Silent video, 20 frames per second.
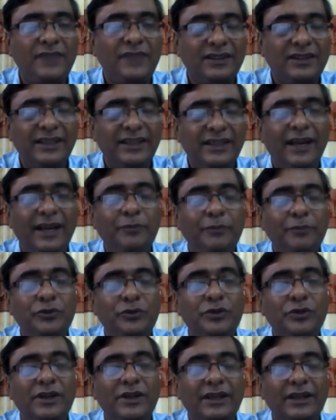They have
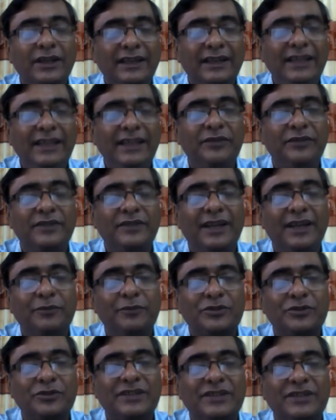to give, they
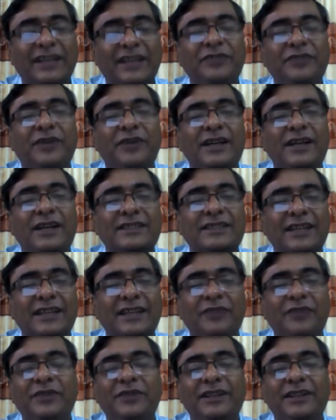have to sacrifice
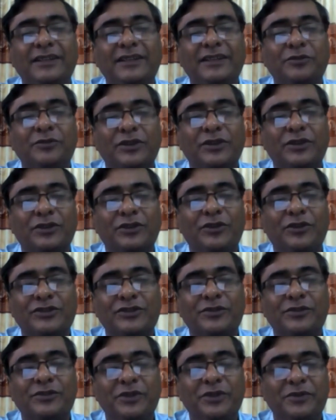everything for the
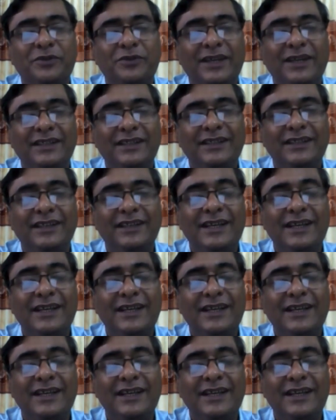cause of humanity.